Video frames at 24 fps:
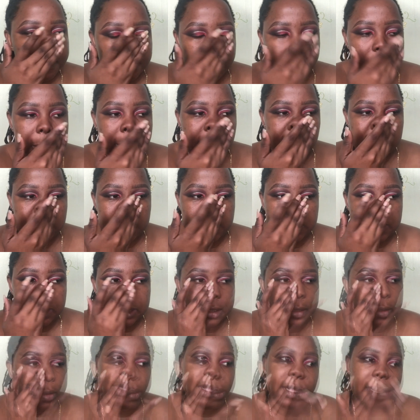because
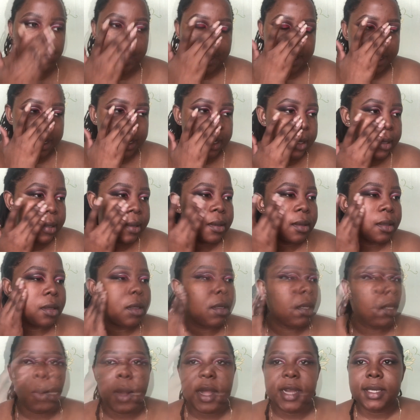like,
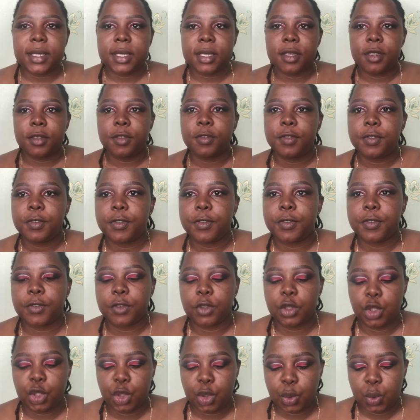what if
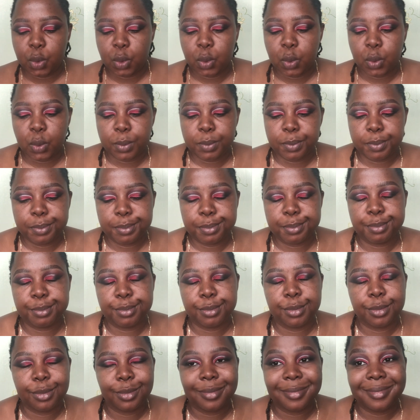you
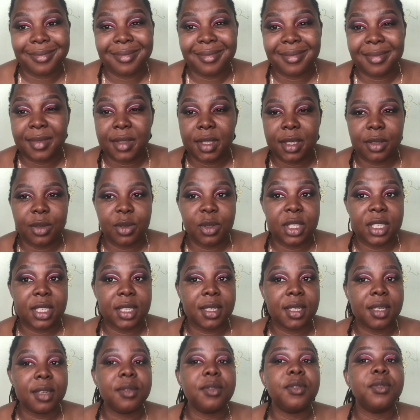
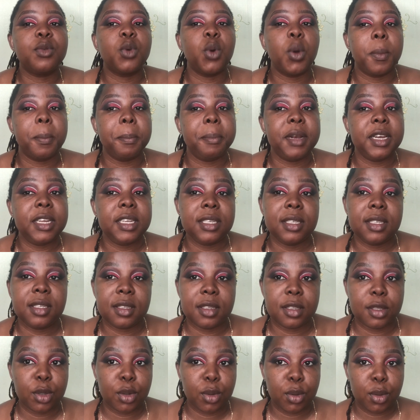didn't complete
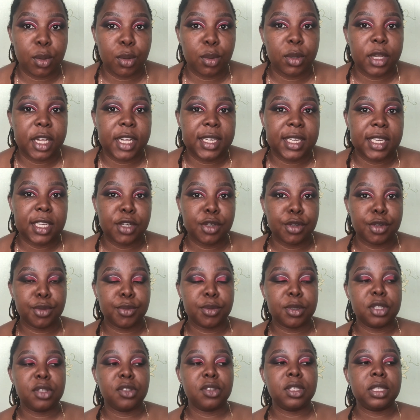the whole 800
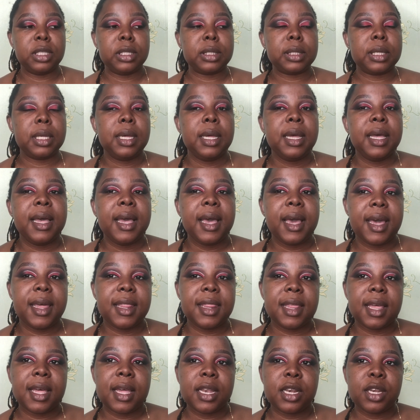questions
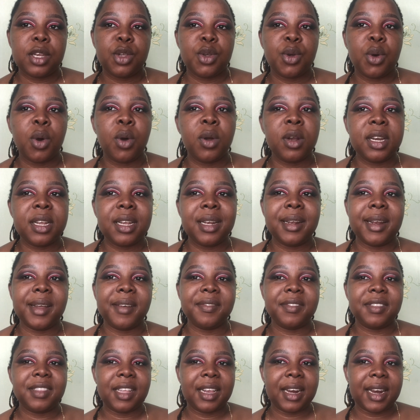and then you only
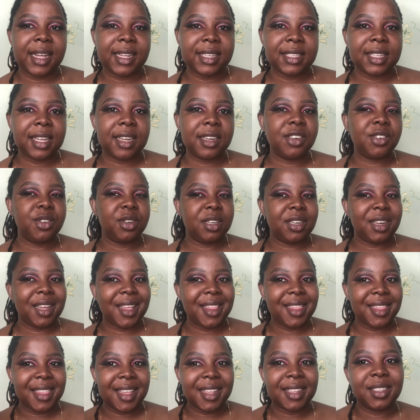left the last 100,
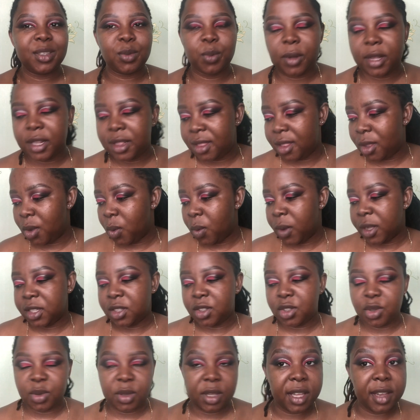and that's what the
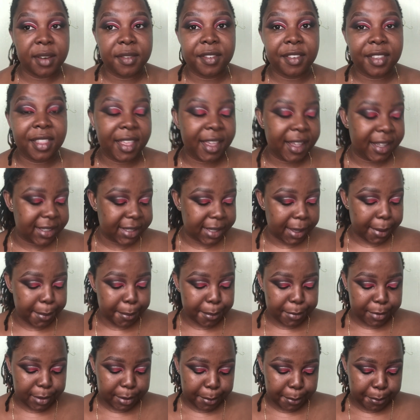ones you get for the
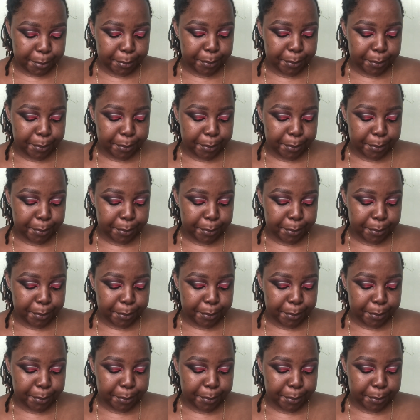exams.